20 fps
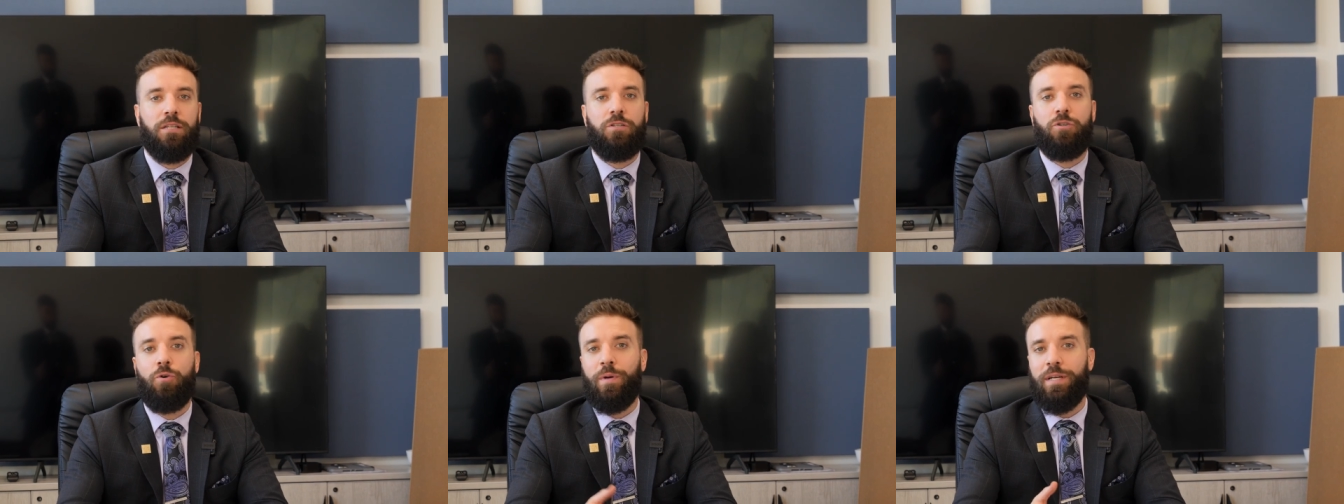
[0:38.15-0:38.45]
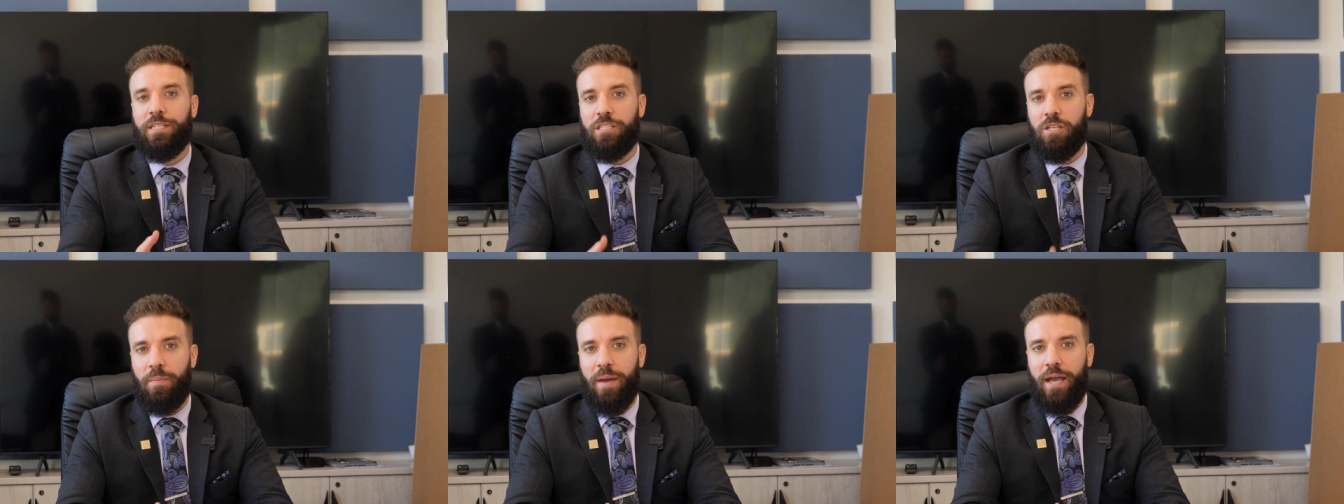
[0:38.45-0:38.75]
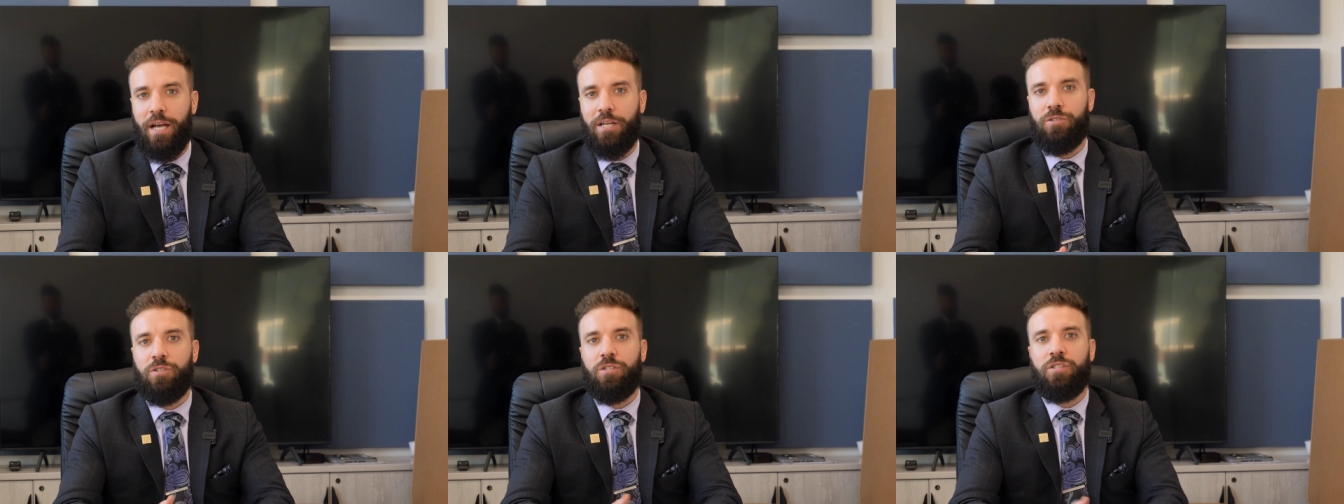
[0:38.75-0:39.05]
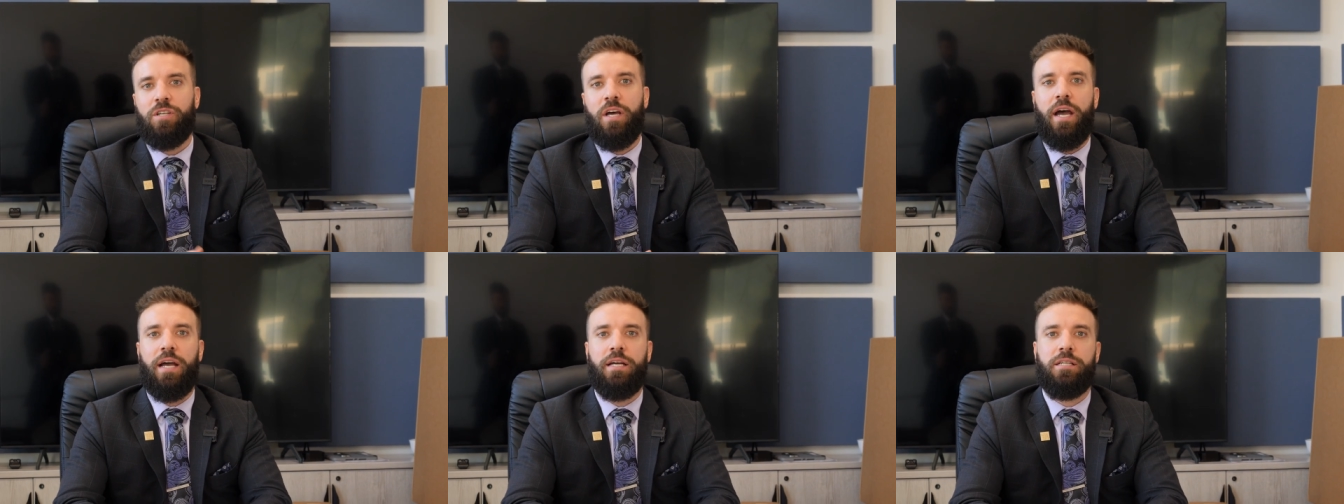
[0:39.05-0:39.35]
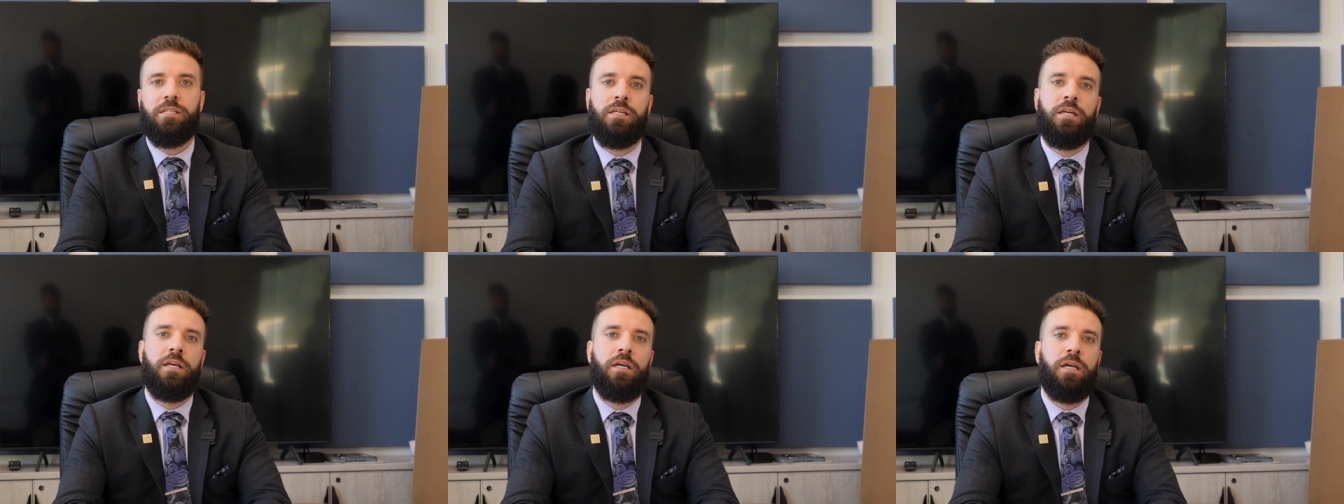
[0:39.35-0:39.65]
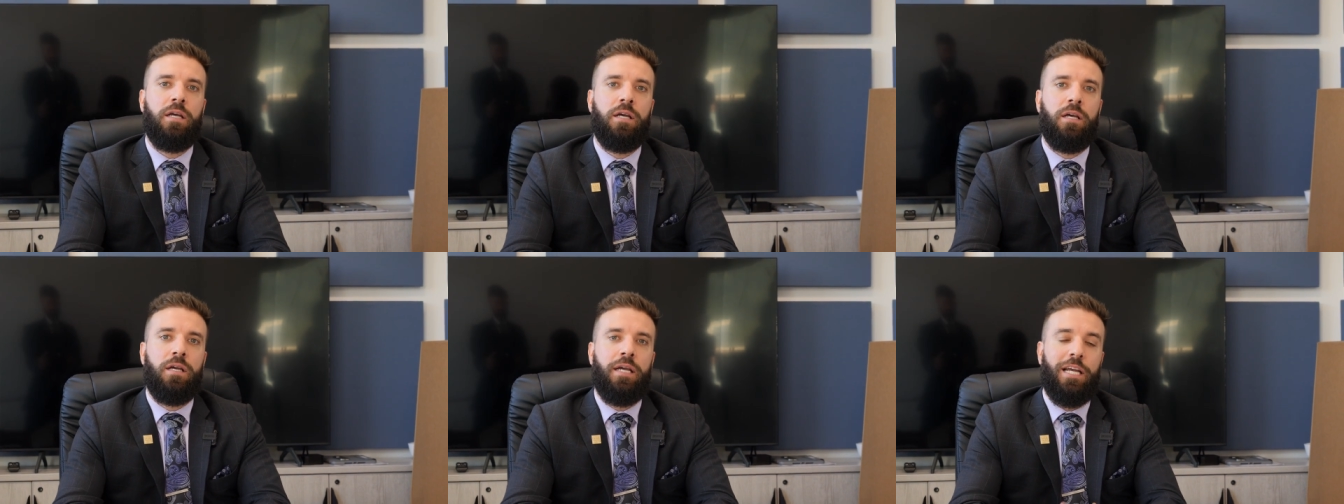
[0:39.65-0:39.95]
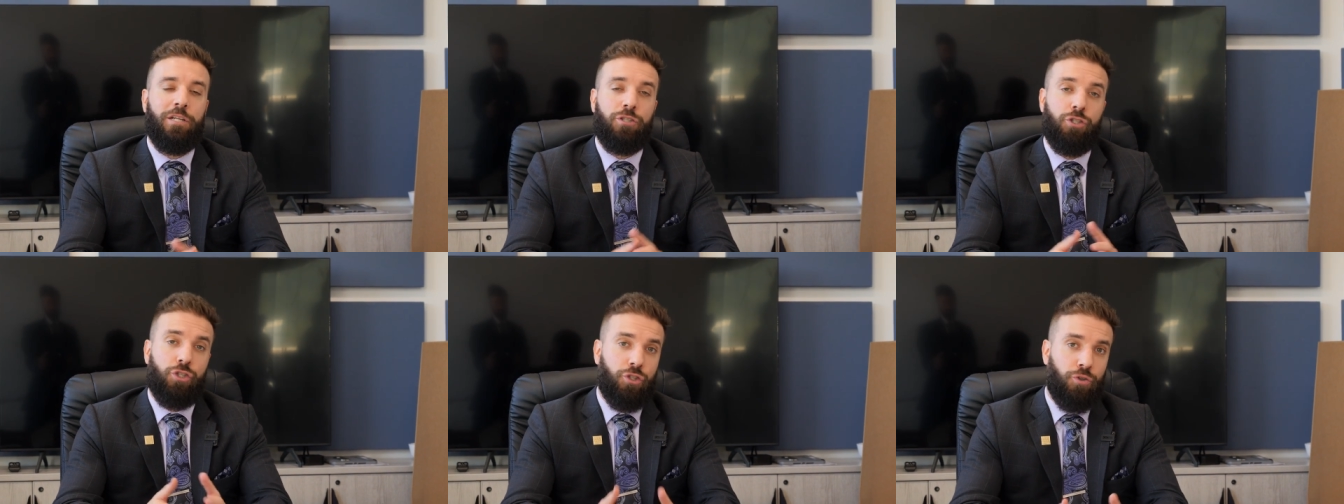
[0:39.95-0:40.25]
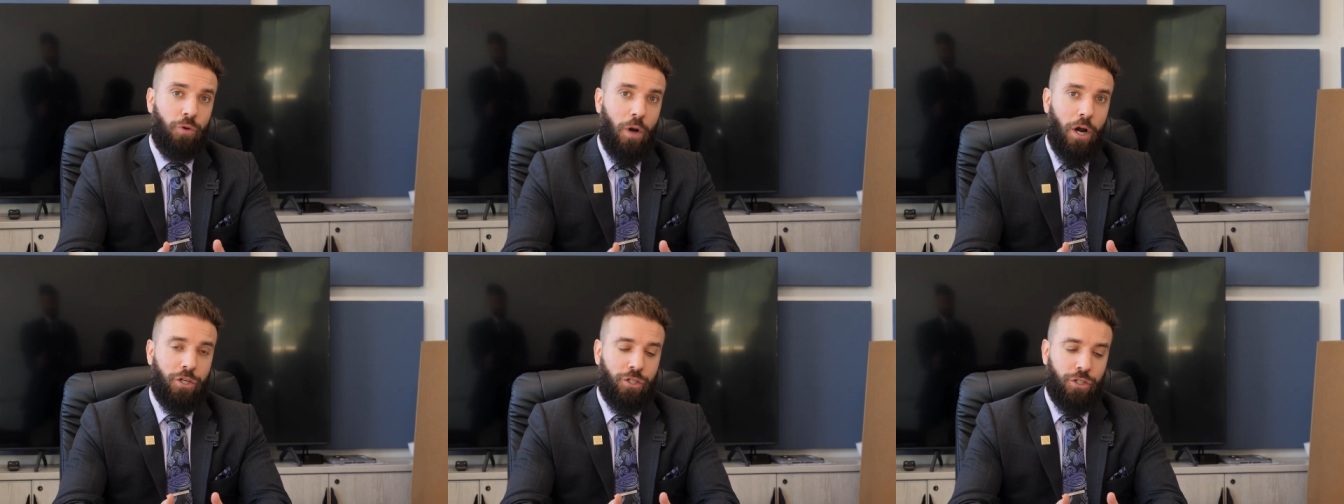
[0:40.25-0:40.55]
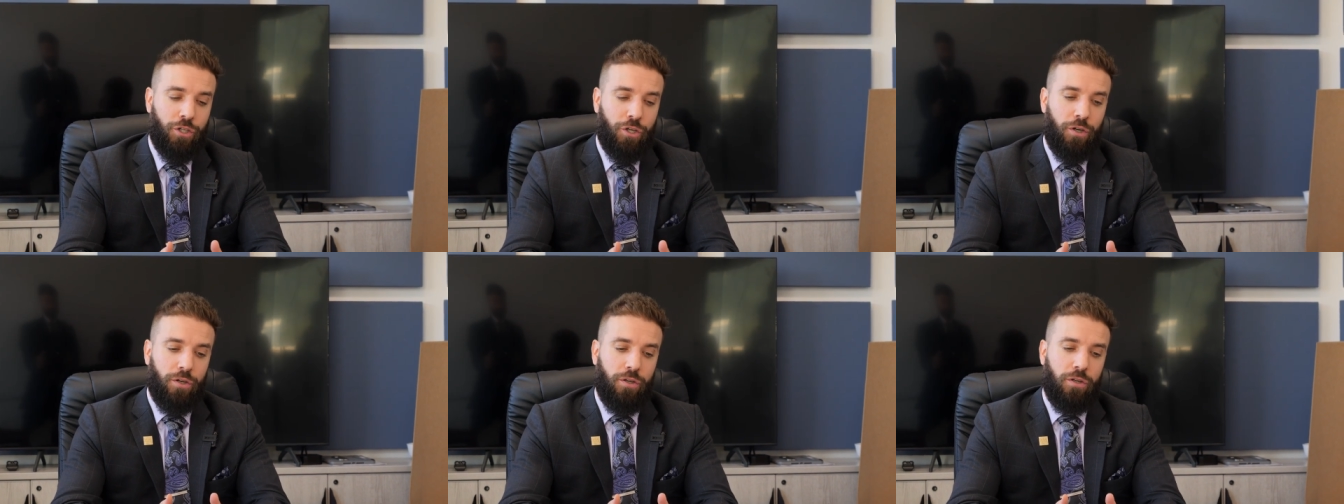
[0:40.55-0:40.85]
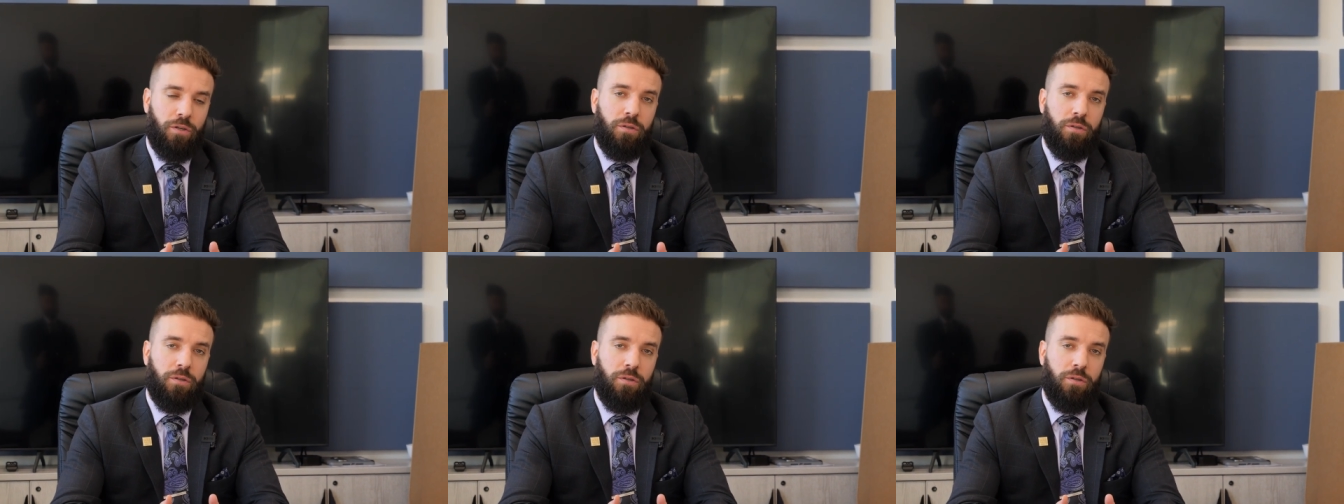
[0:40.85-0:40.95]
doing some exercise. It's structured.